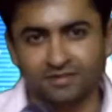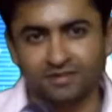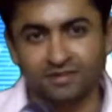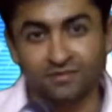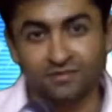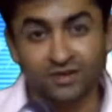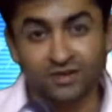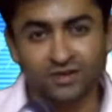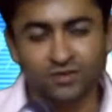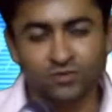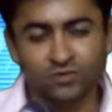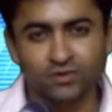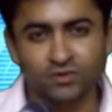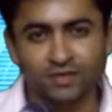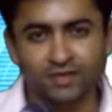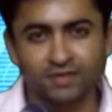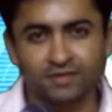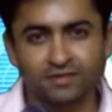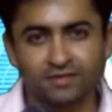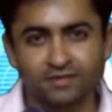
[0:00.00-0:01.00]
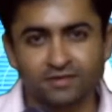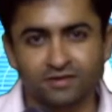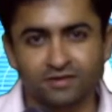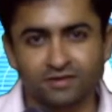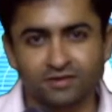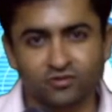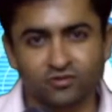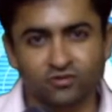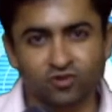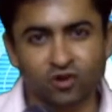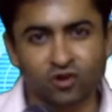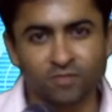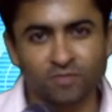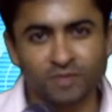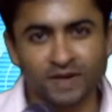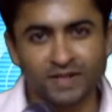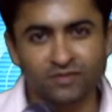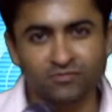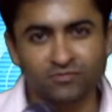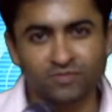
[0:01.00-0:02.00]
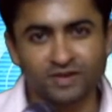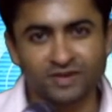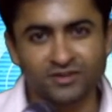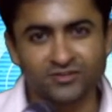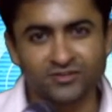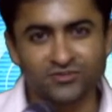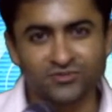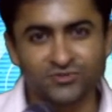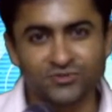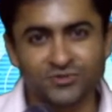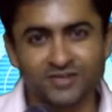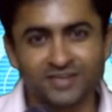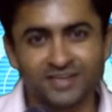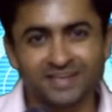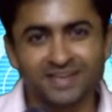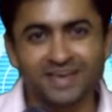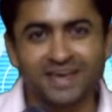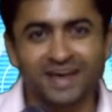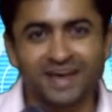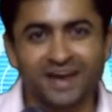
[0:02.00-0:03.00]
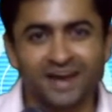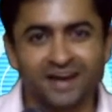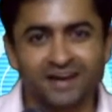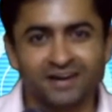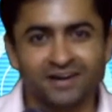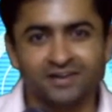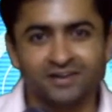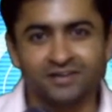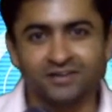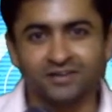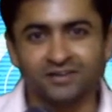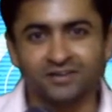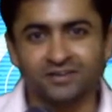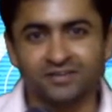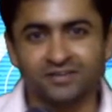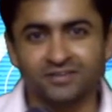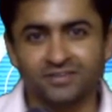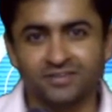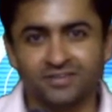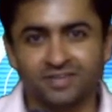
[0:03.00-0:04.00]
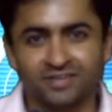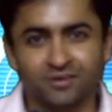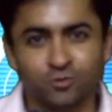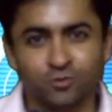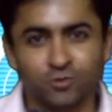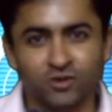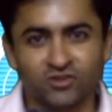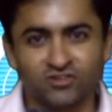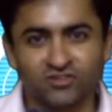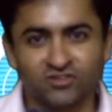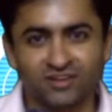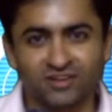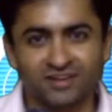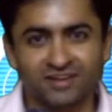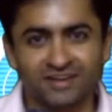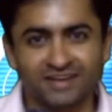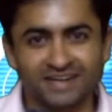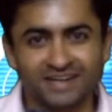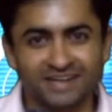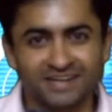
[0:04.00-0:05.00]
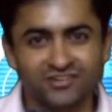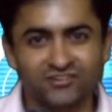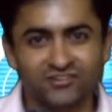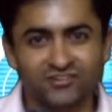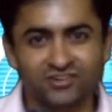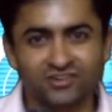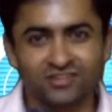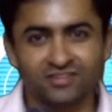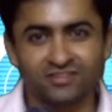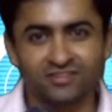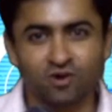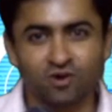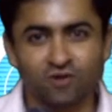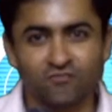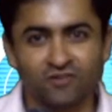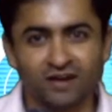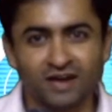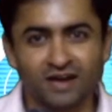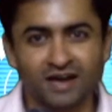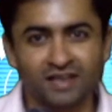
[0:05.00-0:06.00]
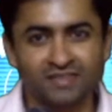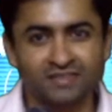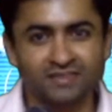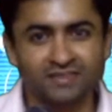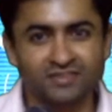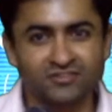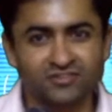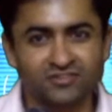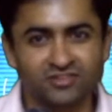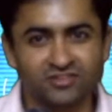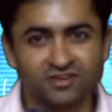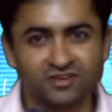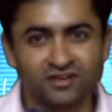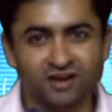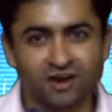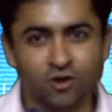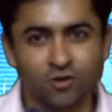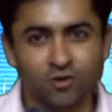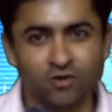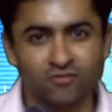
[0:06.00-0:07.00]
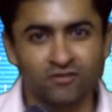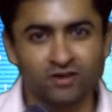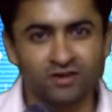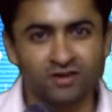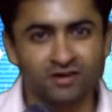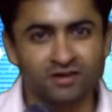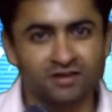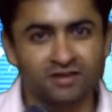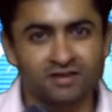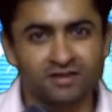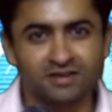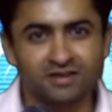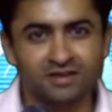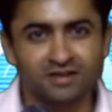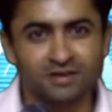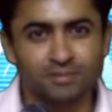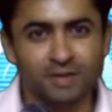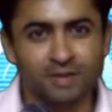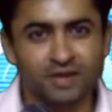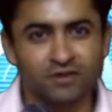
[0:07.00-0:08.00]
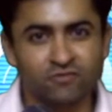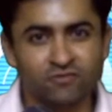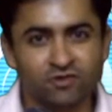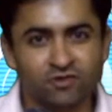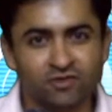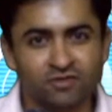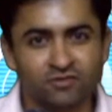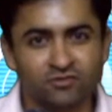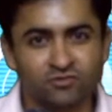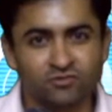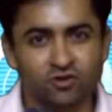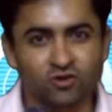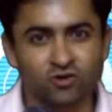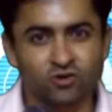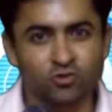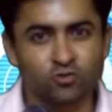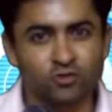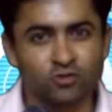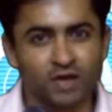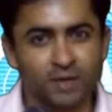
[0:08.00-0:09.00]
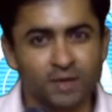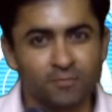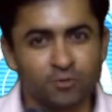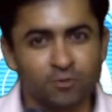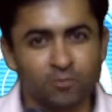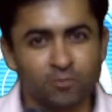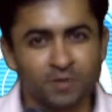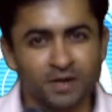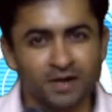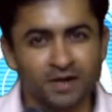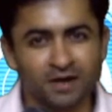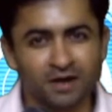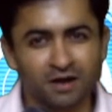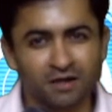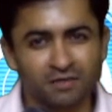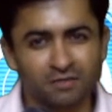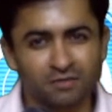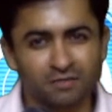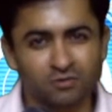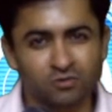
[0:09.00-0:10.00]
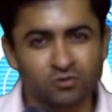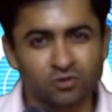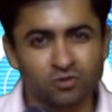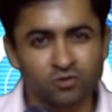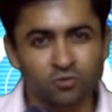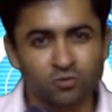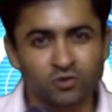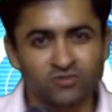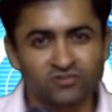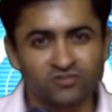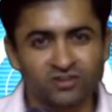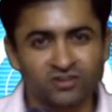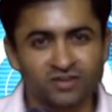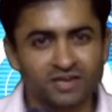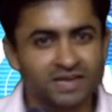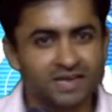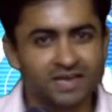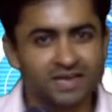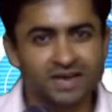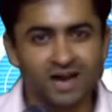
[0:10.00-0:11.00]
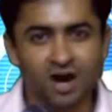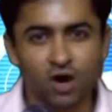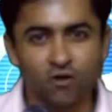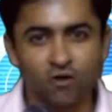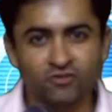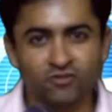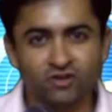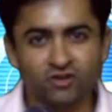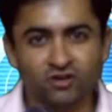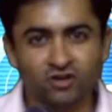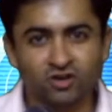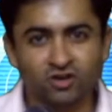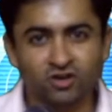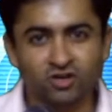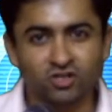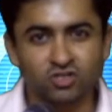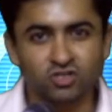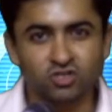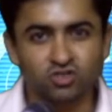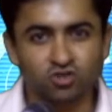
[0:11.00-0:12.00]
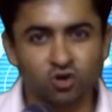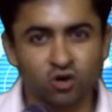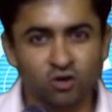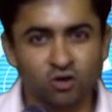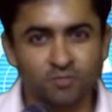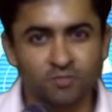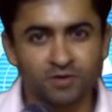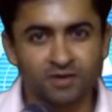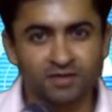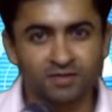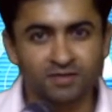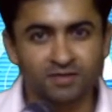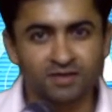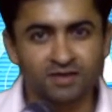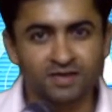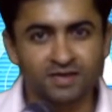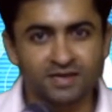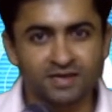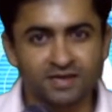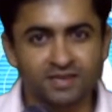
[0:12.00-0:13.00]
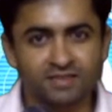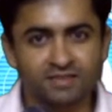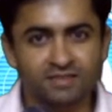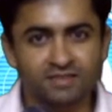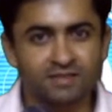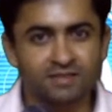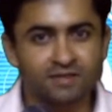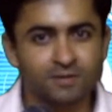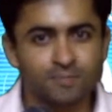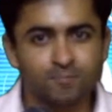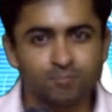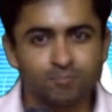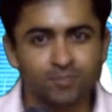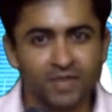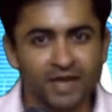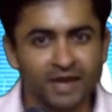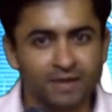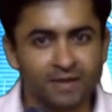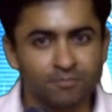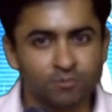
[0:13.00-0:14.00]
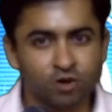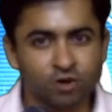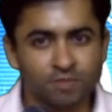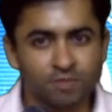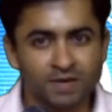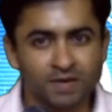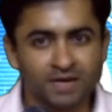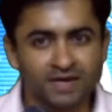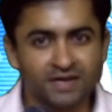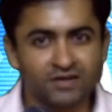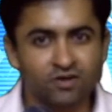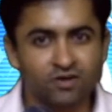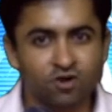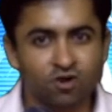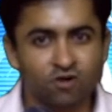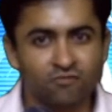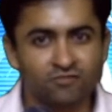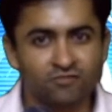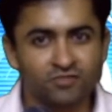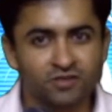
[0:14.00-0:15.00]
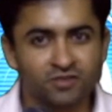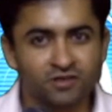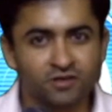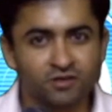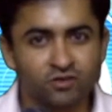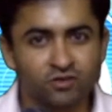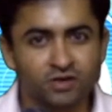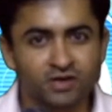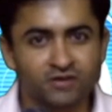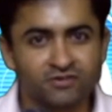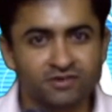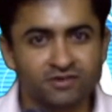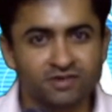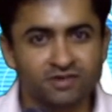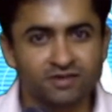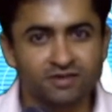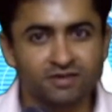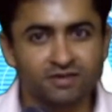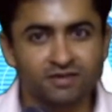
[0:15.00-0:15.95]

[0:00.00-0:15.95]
video is a shock management issue, and this is a question clinicians often ask each other. However, many of us do not know the appropriate answer to this question. However, shock per se is an abnormality of the circulatory